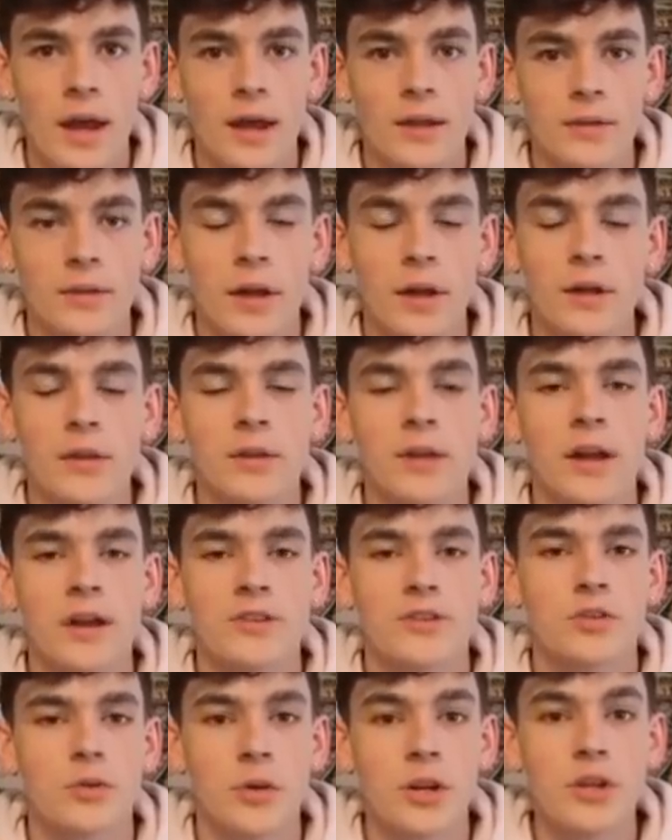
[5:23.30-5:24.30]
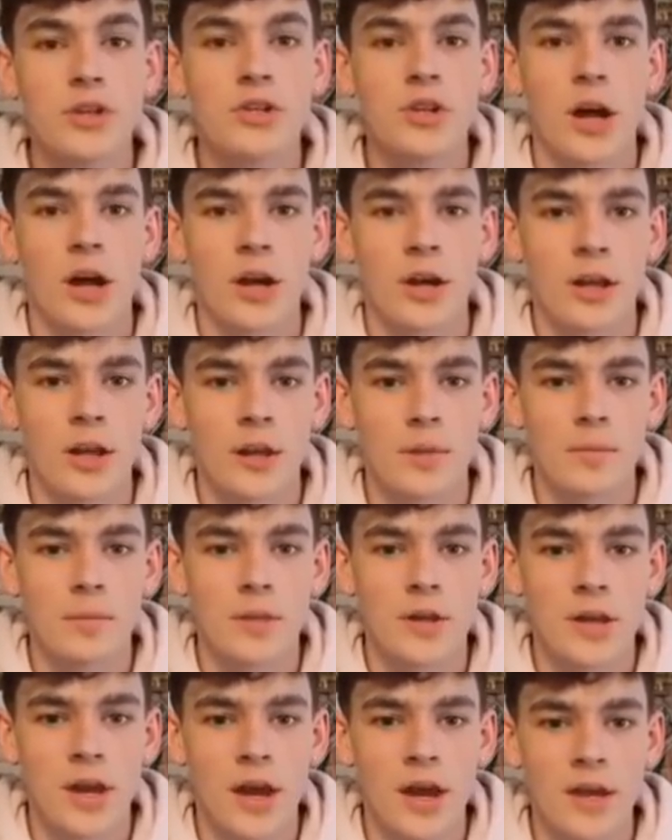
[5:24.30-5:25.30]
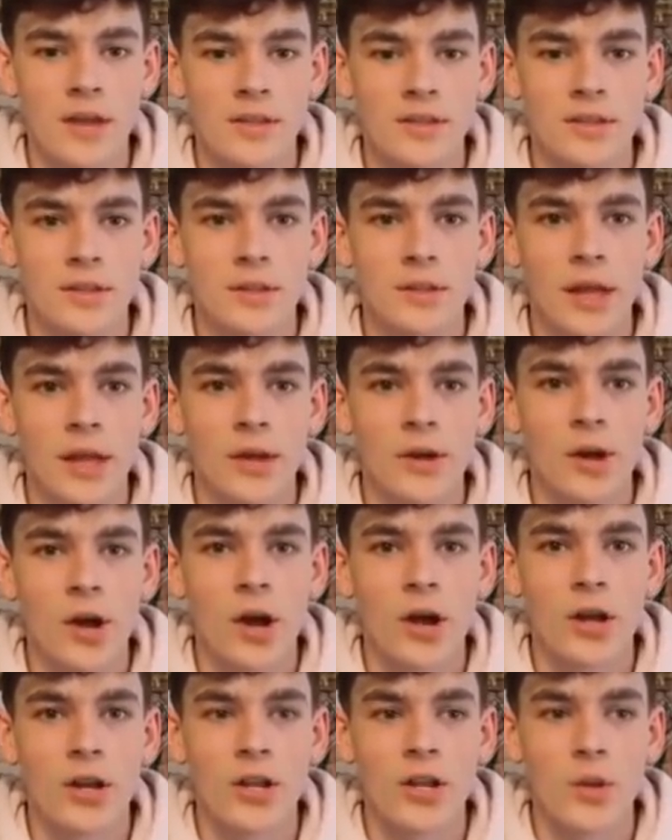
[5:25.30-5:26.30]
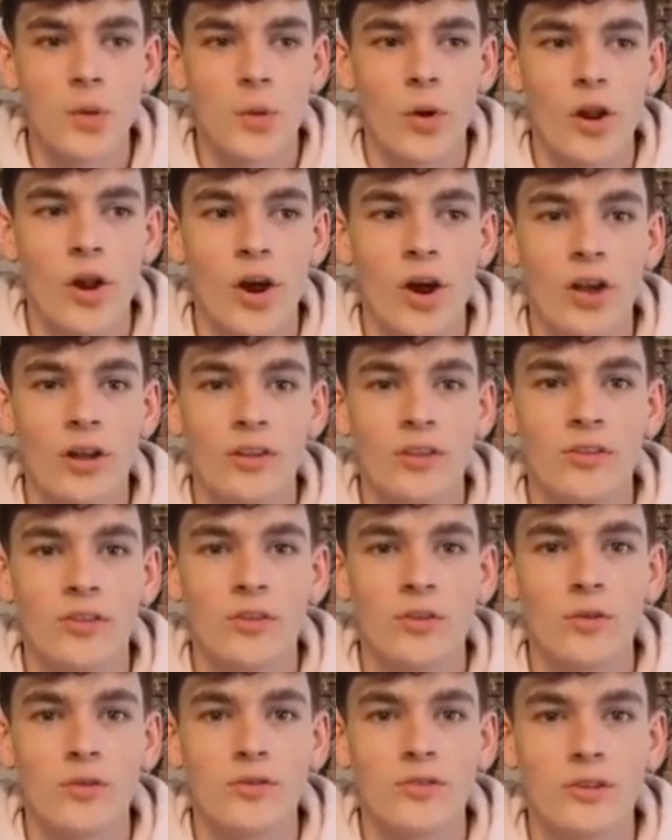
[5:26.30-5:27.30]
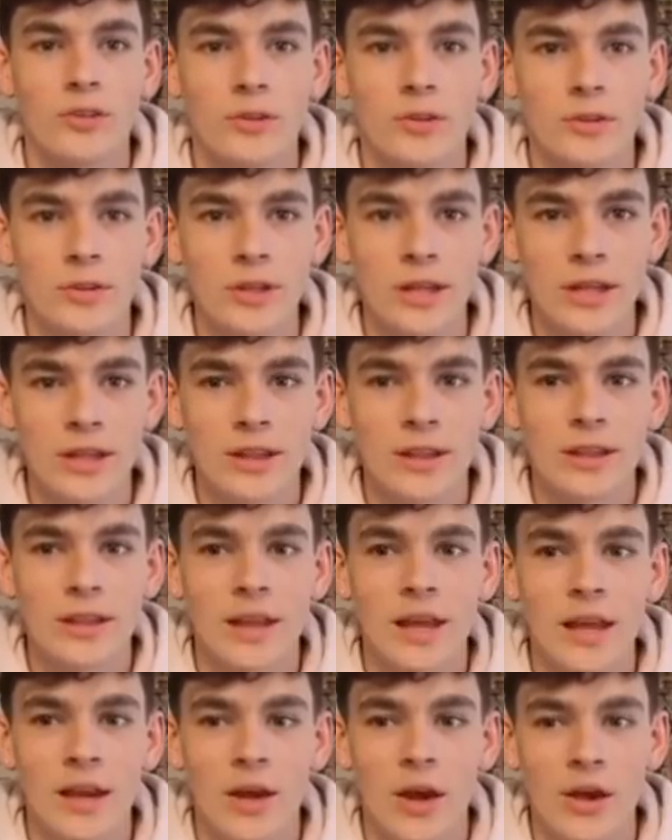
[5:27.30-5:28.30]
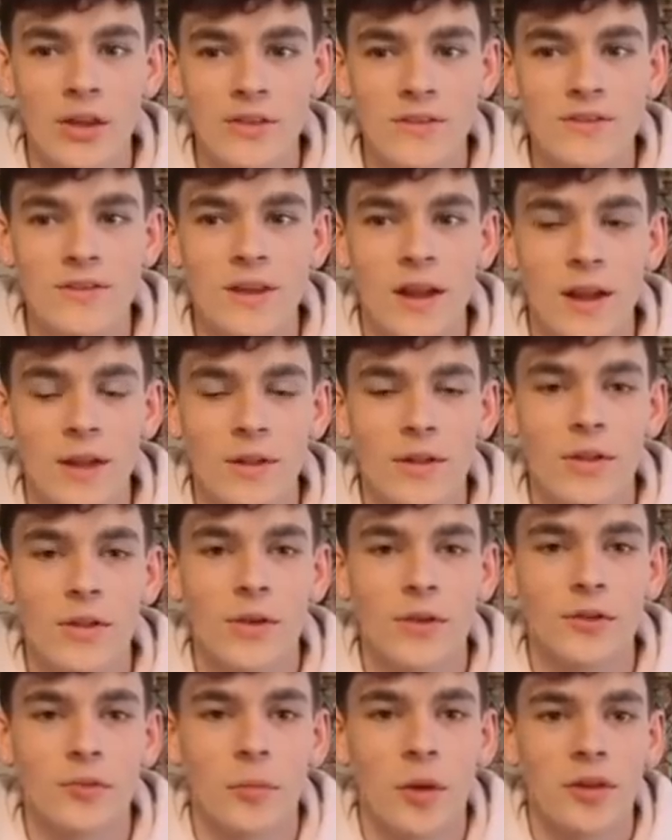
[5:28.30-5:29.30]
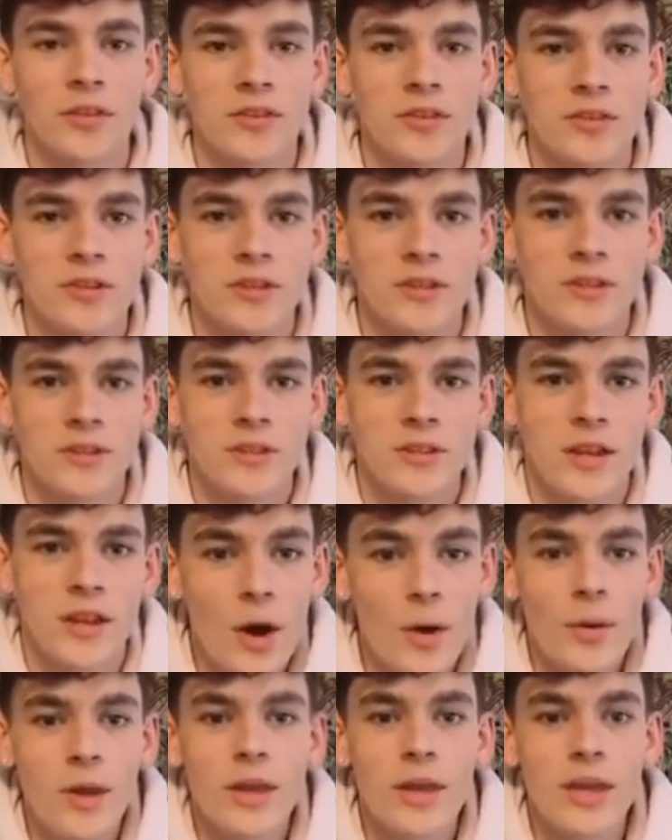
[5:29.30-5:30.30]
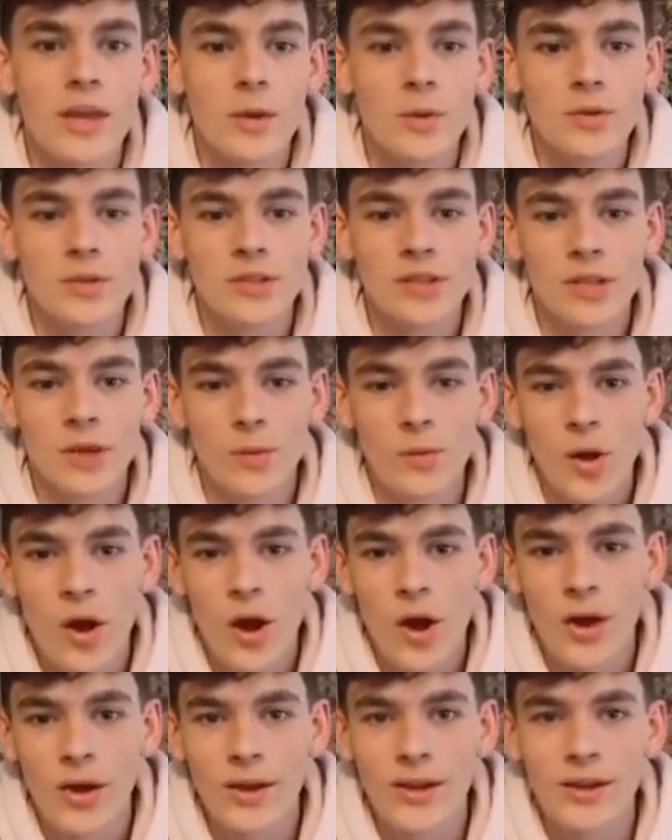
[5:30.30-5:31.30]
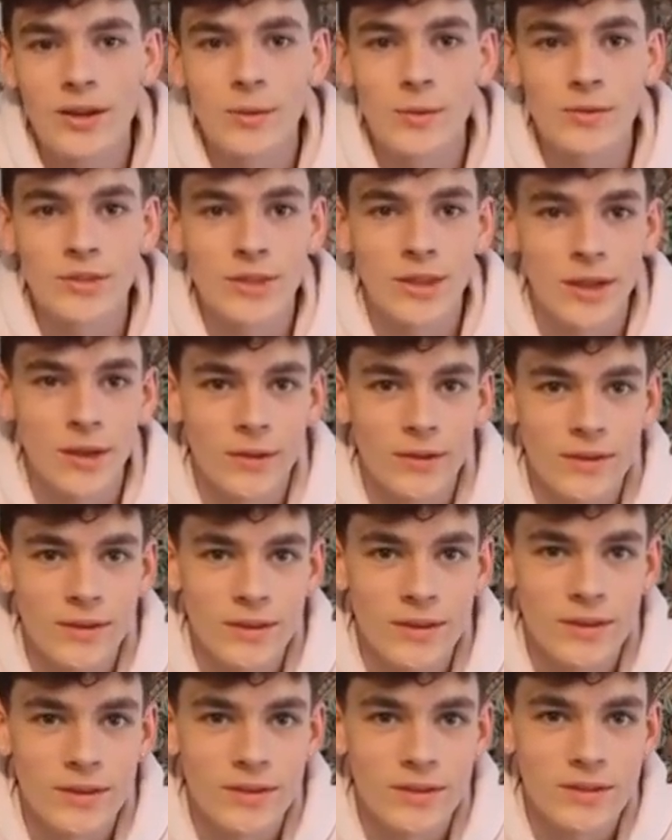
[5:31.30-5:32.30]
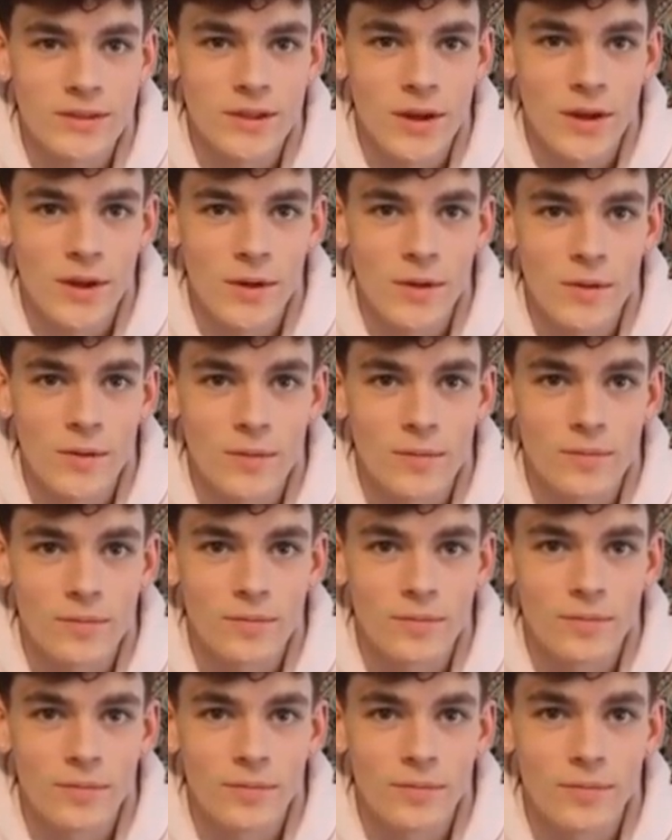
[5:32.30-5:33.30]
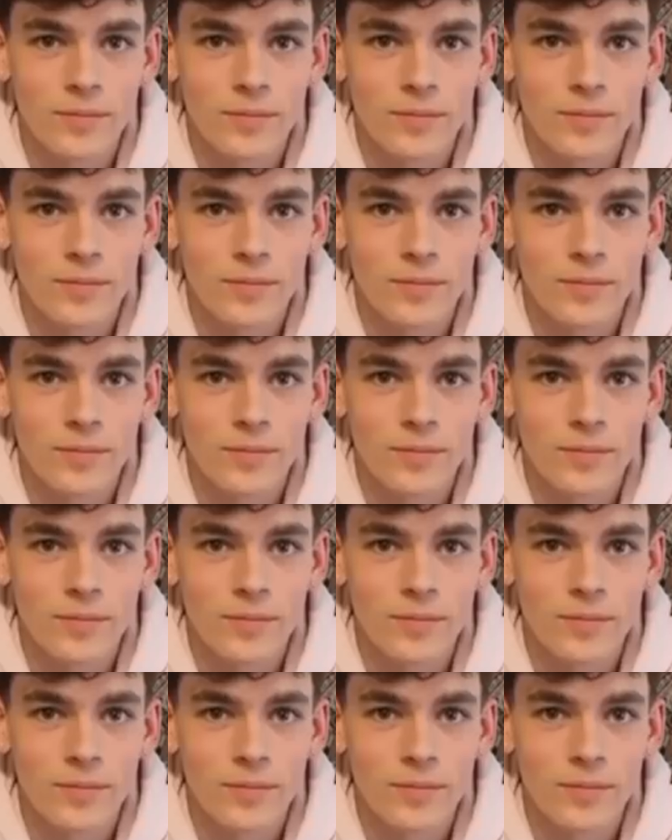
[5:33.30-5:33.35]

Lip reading: and luckily I screenshotted it because later on he went on to delete and unsend those messages, knowing he was in the wrong and he was guilty. So